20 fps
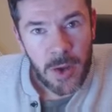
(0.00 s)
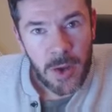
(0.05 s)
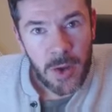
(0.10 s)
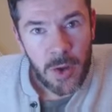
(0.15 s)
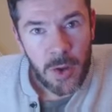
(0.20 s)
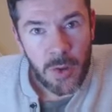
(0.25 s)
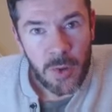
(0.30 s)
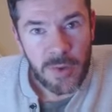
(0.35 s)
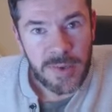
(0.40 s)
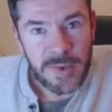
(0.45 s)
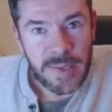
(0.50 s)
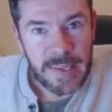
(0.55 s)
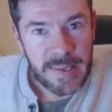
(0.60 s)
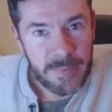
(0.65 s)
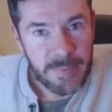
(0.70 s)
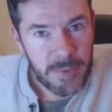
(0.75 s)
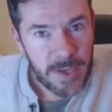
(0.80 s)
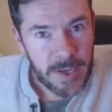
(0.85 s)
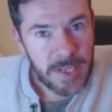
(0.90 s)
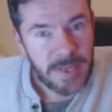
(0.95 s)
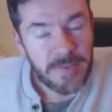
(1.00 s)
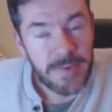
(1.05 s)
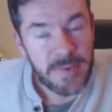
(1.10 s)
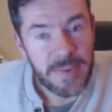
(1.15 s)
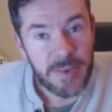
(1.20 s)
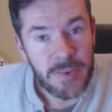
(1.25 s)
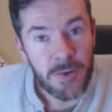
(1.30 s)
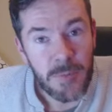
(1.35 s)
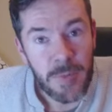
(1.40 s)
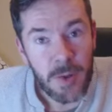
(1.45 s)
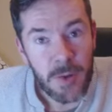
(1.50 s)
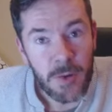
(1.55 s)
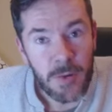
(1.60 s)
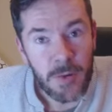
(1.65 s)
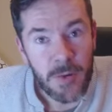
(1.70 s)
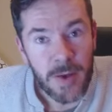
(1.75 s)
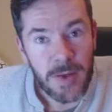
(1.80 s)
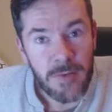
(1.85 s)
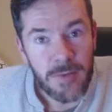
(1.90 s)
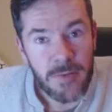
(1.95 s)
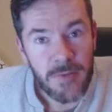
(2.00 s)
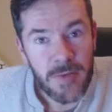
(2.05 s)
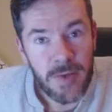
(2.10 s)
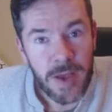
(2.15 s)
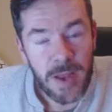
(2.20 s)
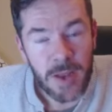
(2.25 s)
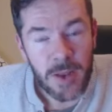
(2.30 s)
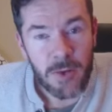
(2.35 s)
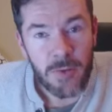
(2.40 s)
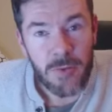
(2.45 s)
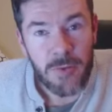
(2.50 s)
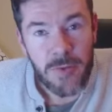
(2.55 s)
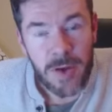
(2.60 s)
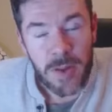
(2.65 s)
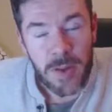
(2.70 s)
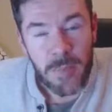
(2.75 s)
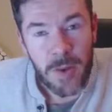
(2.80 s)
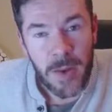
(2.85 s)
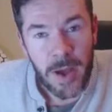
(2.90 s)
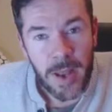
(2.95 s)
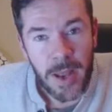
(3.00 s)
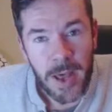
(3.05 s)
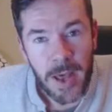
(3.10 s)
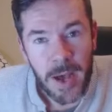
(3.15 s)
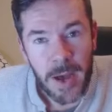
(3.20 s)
who's the inspiration for Sir Belgrave, and a good friend of mine,